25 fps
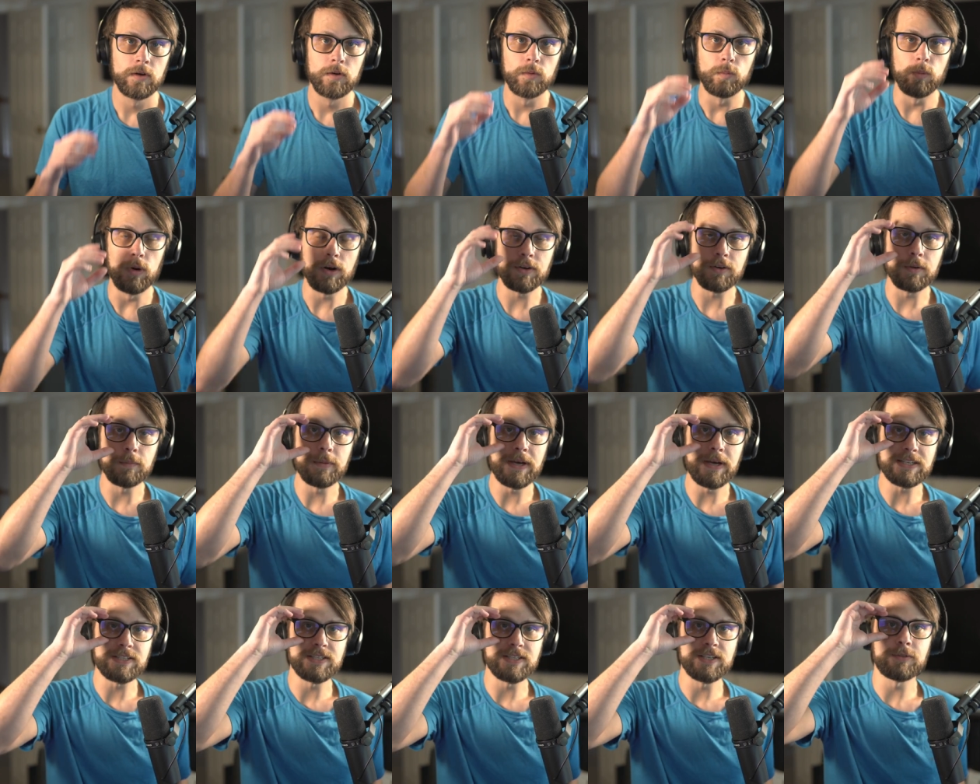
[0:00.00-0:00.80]
Welcome
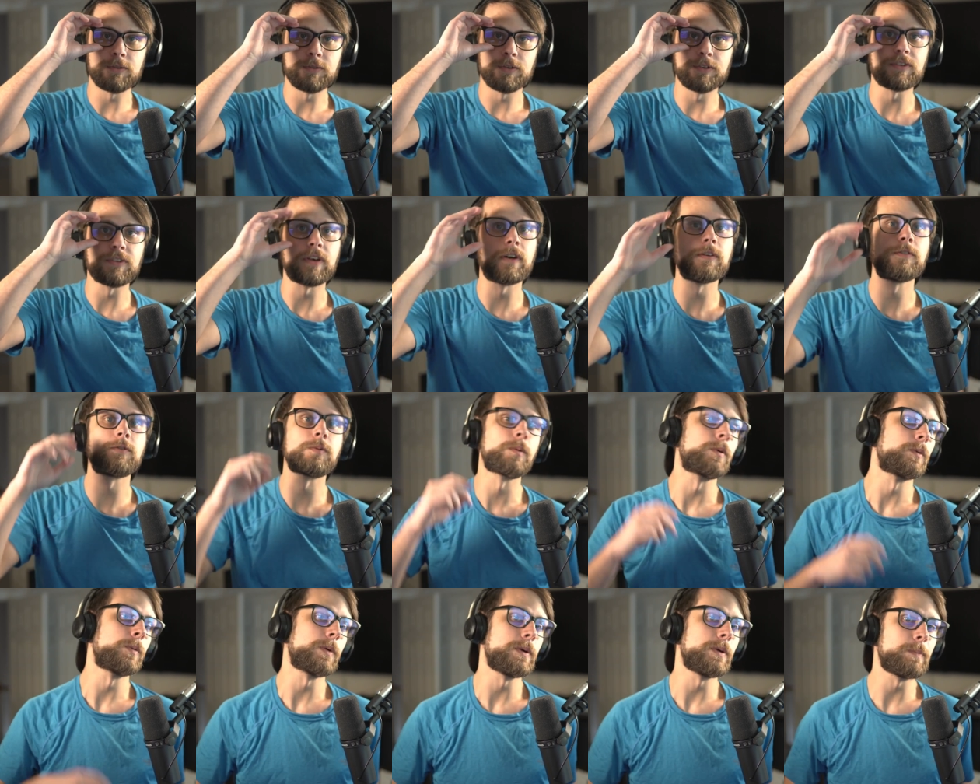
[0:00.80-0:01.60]
back to It
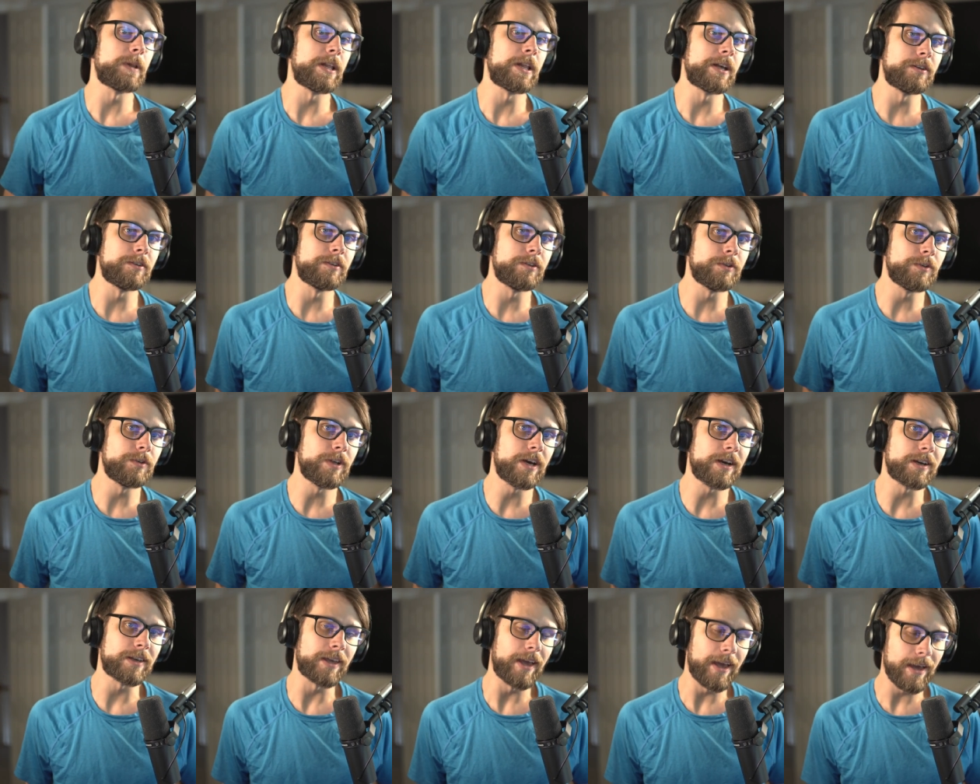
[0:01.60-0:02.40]
Resolves, where we play a new
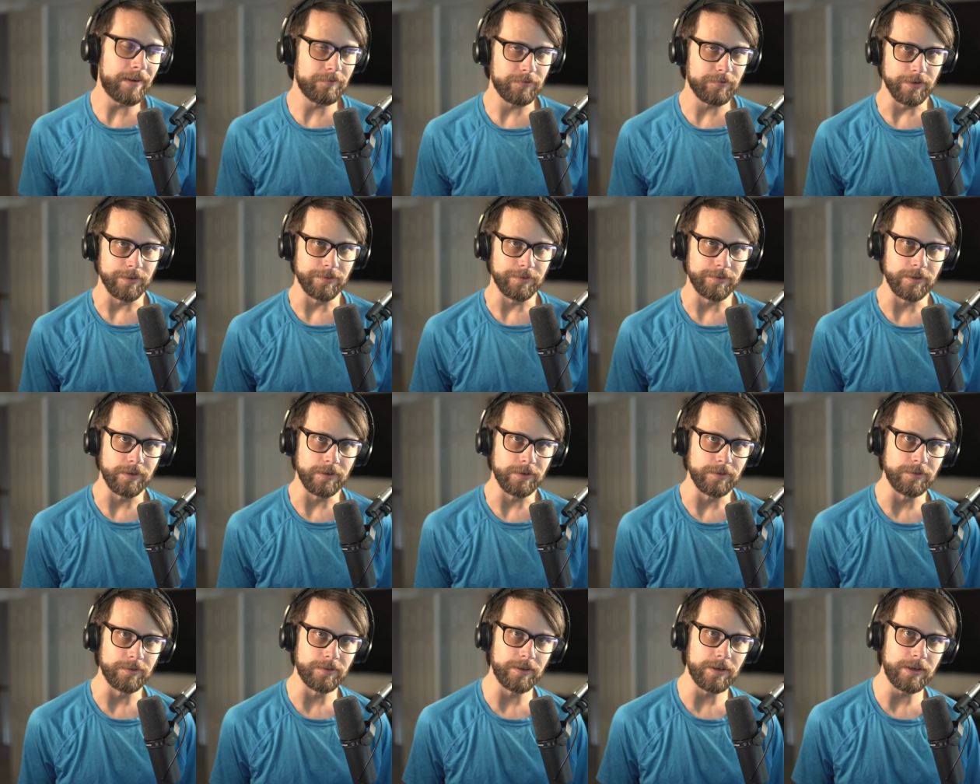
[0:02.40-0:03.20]
deck every
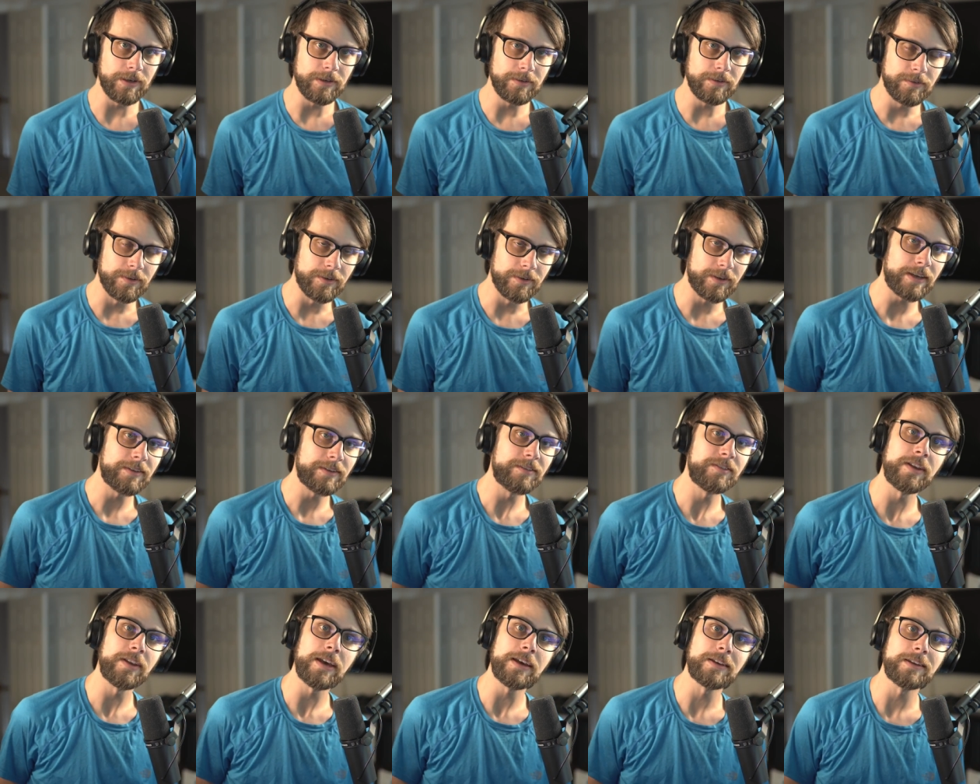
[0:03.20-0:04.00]
single day.
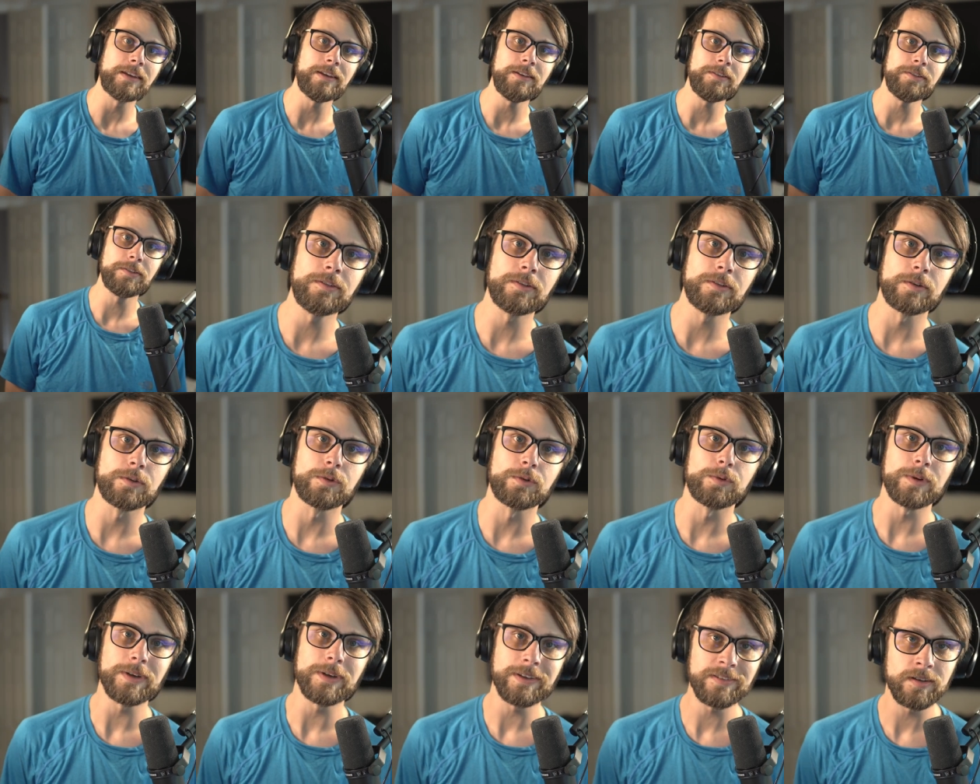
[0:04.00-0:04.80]
Today's deck is
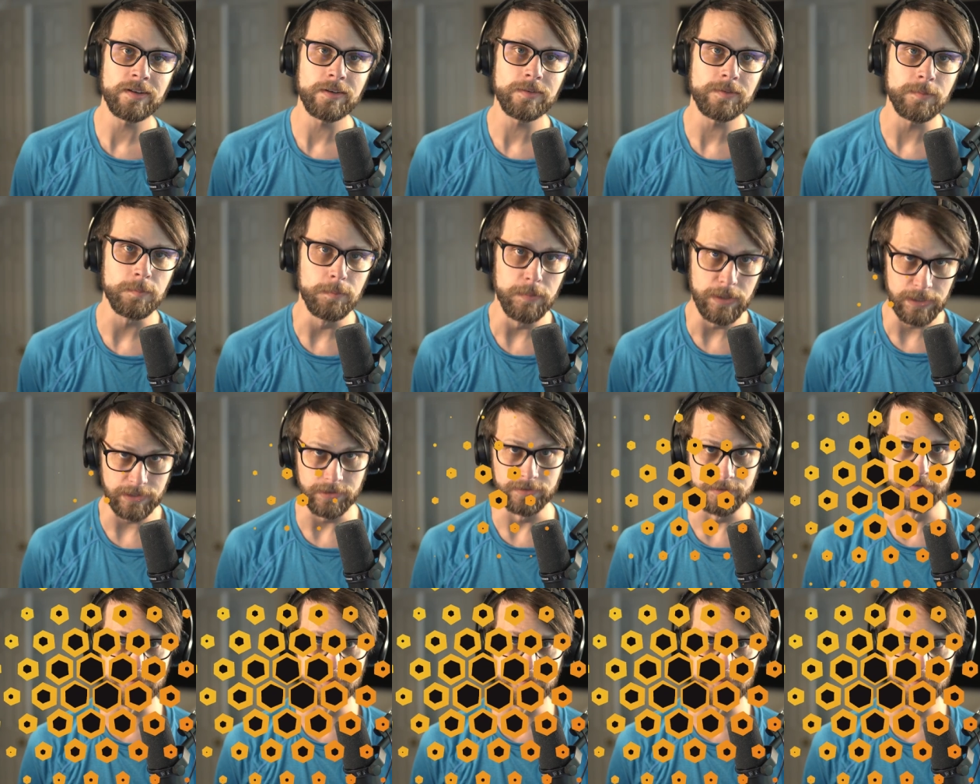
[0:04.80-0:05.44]
Grixis Mill.